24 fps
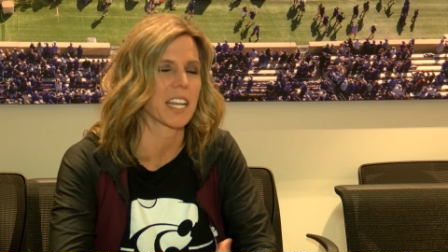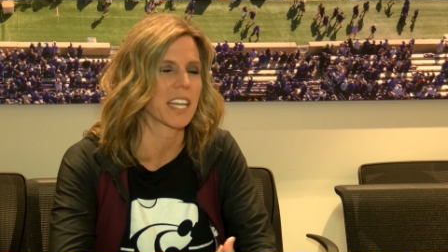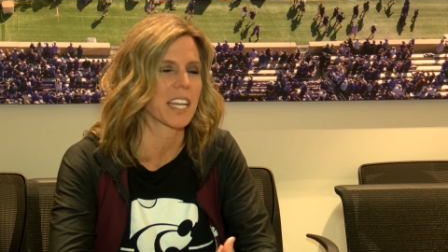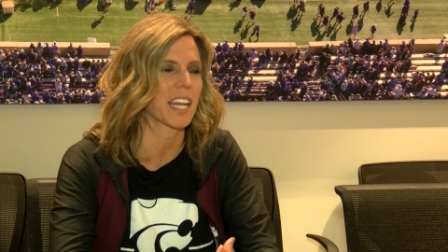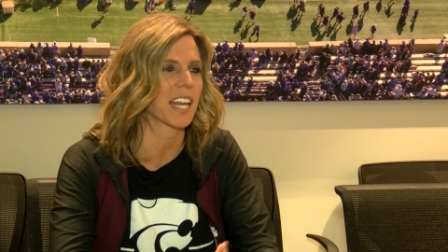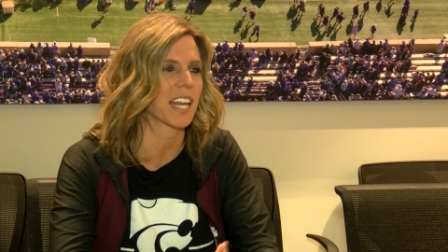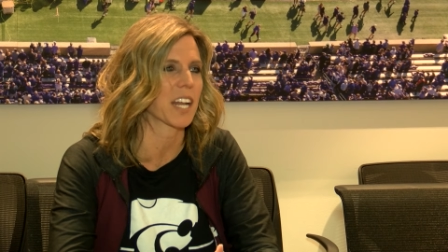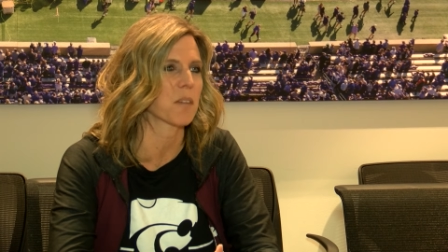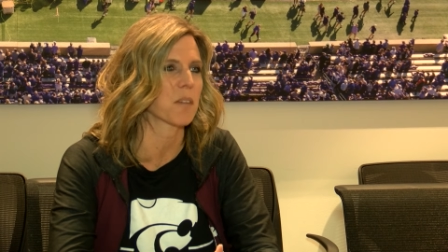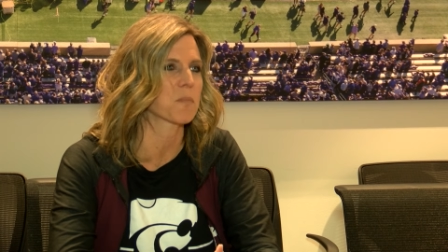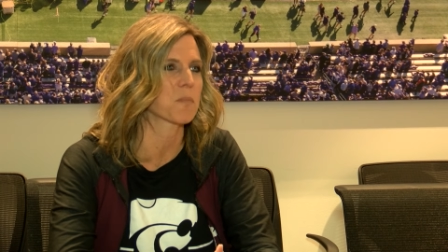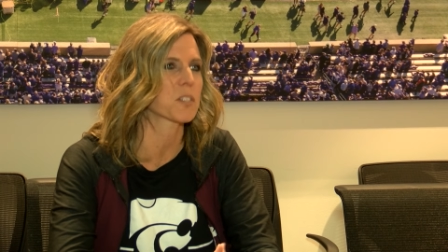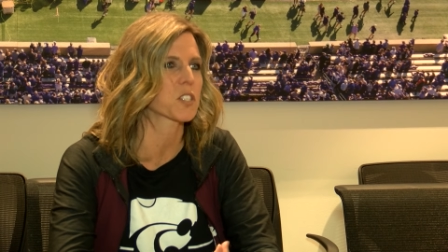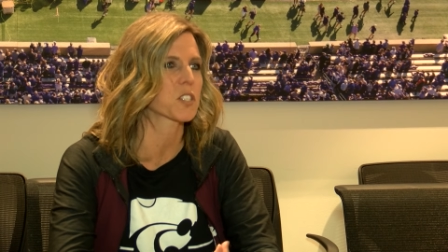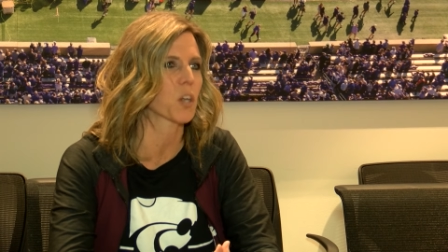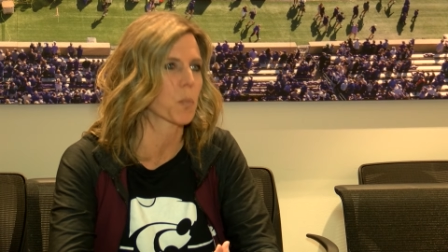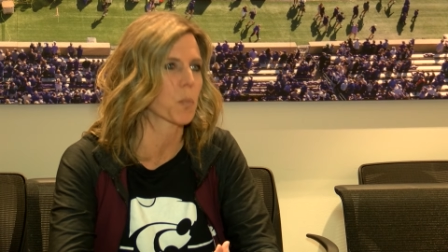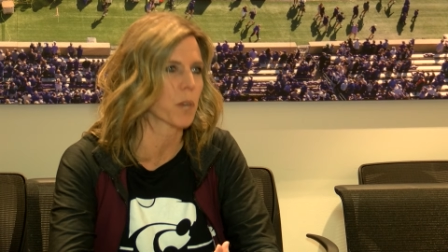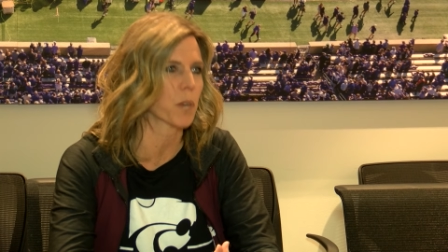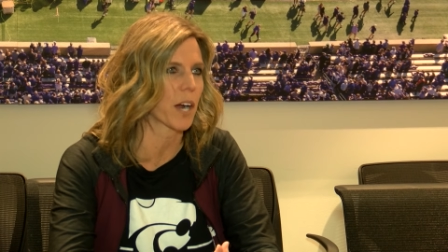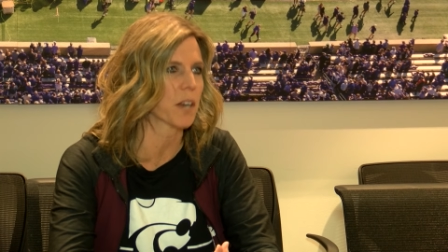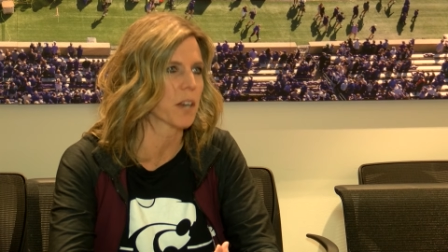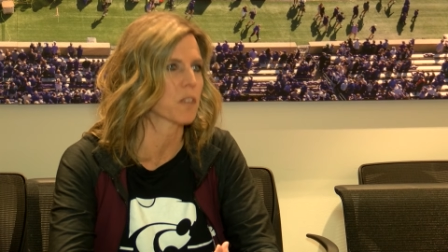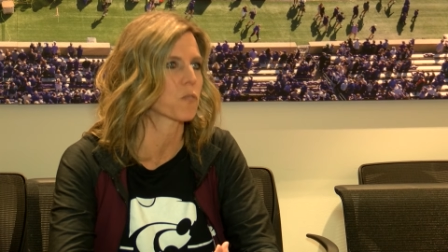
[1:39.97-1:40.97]
And I'm so
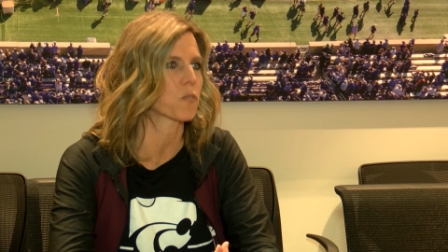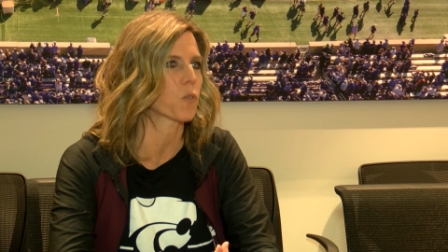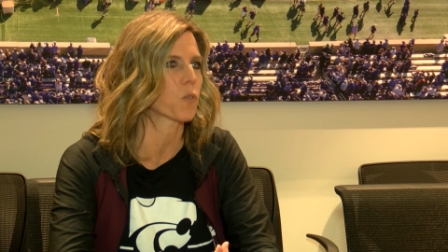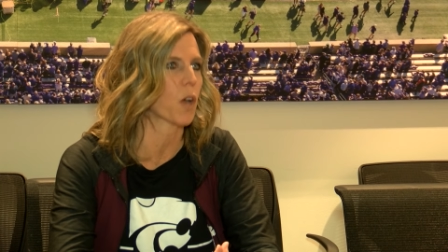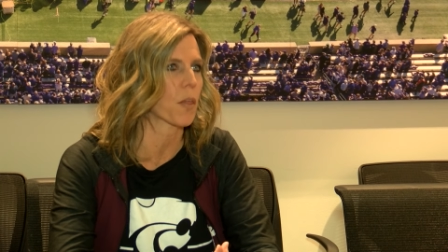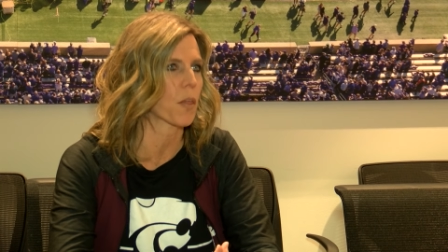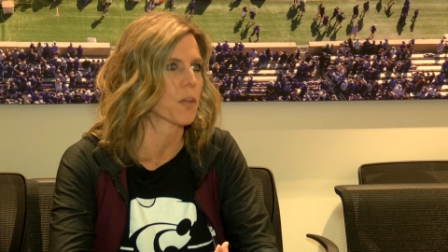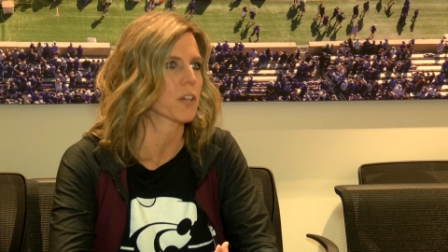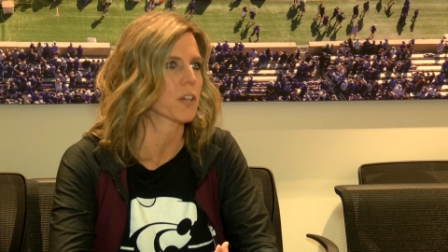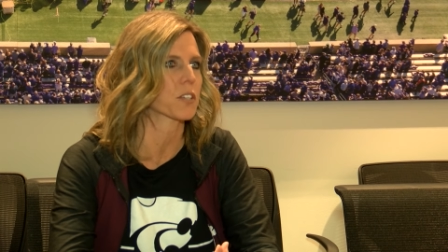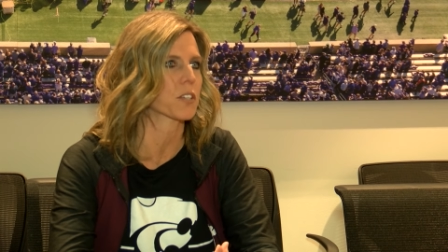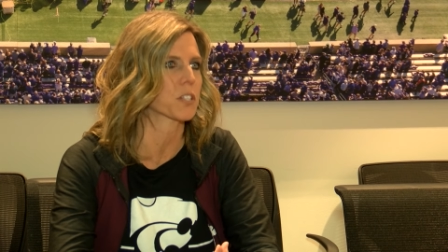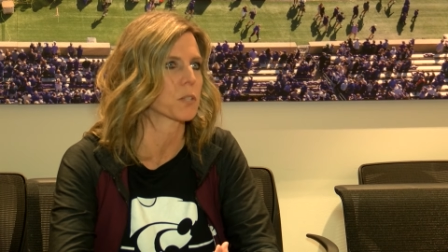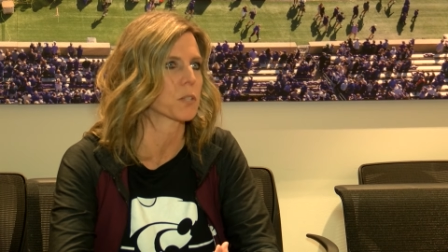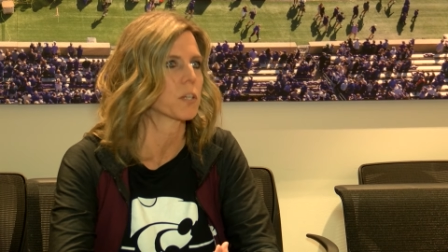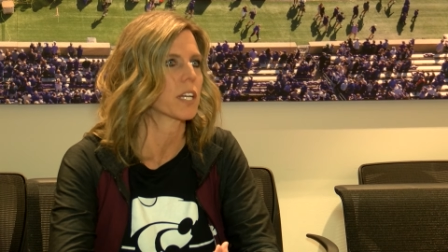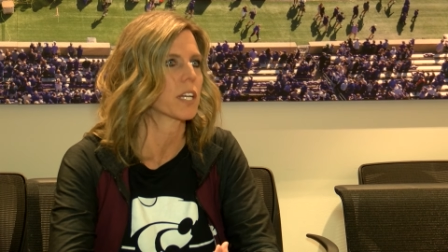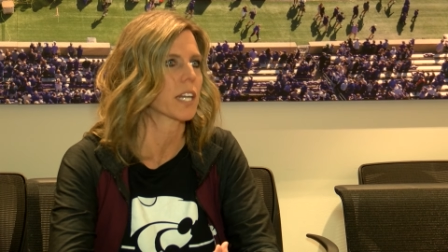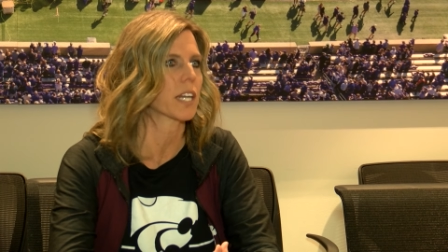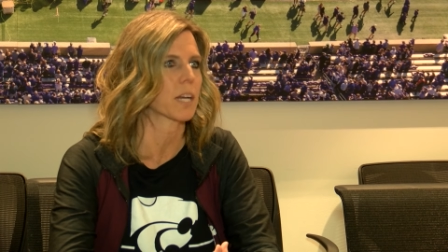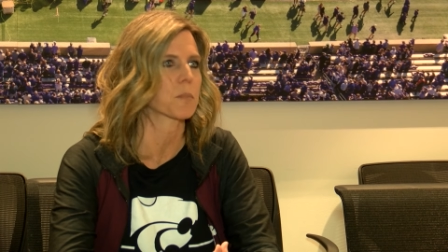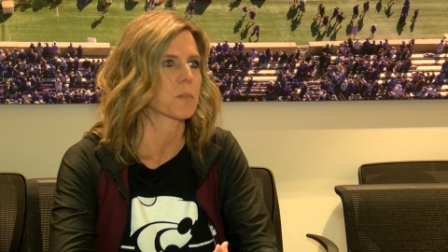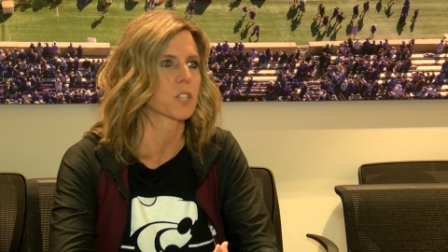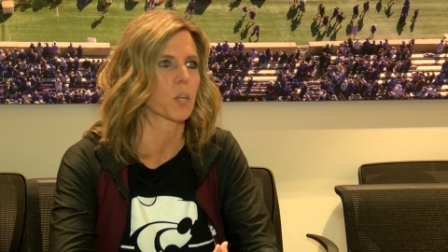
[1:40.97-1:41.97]
proud of what they're
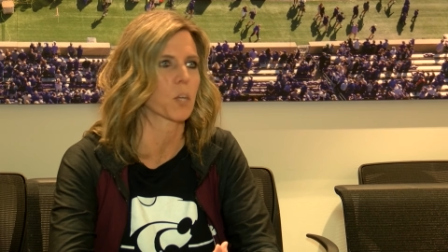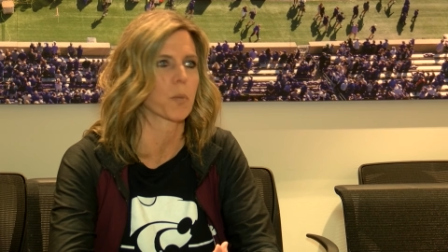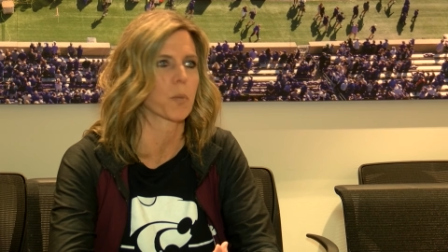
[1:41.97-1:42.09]
doing. I'm so